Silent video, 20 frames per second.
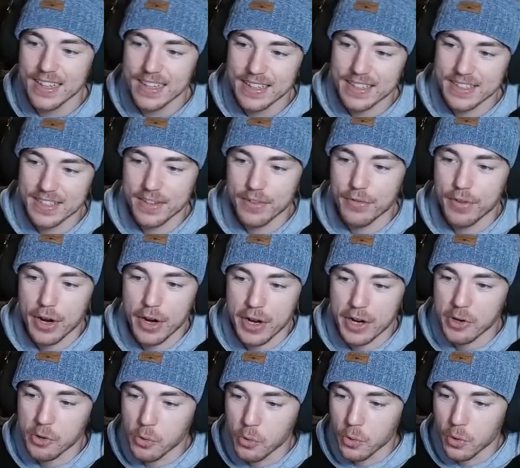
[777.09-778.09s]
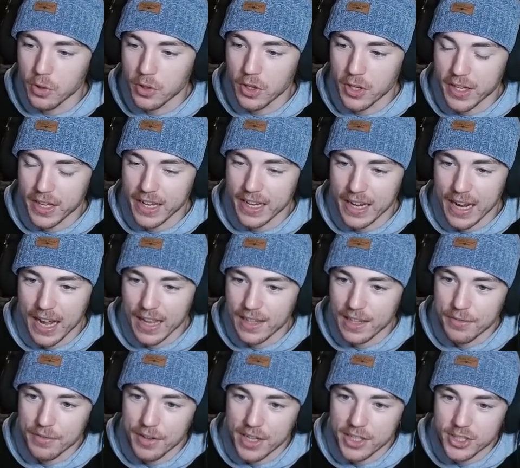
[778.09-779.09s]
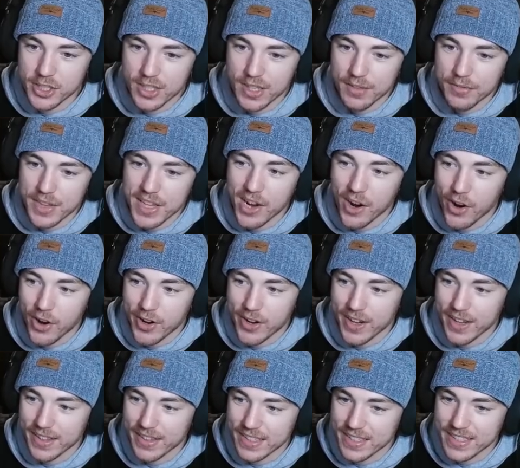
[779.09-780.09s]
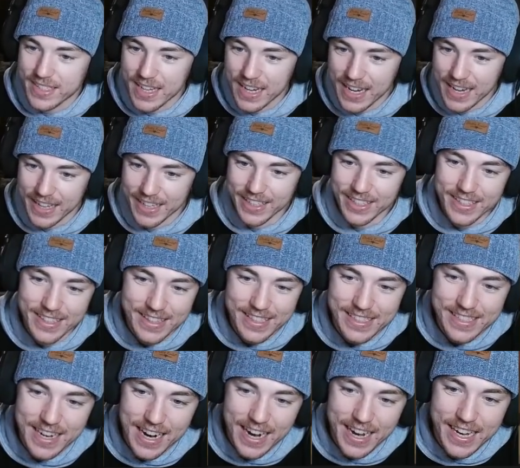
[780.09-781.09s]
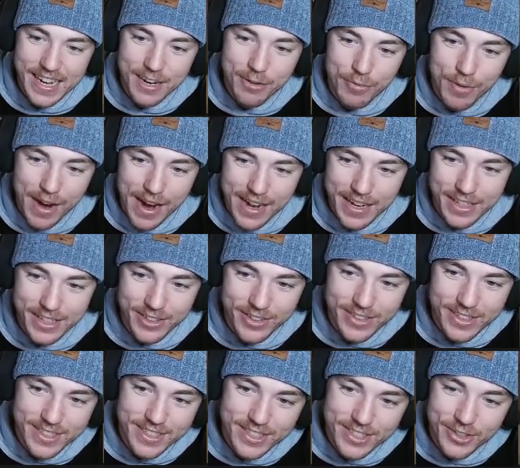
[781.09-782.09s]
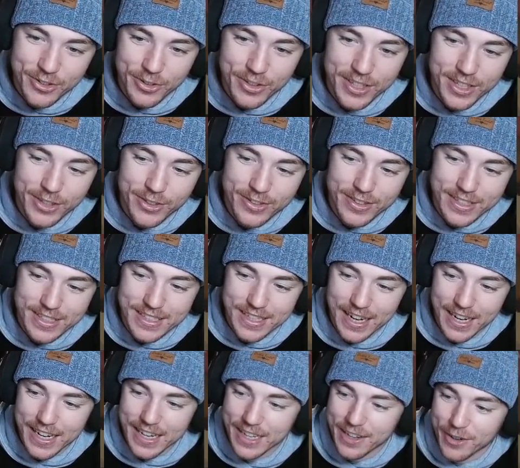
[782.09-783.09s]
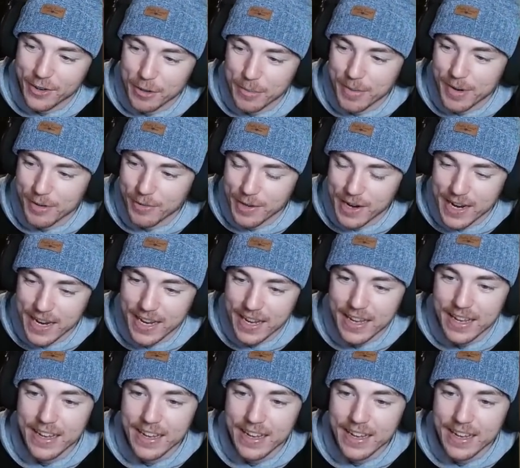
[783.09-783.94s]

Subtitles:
This is a very cool looking, I just love the art on this guy. And look at the tiny ray, dude. It's so cute, the tiny Hermit Ray.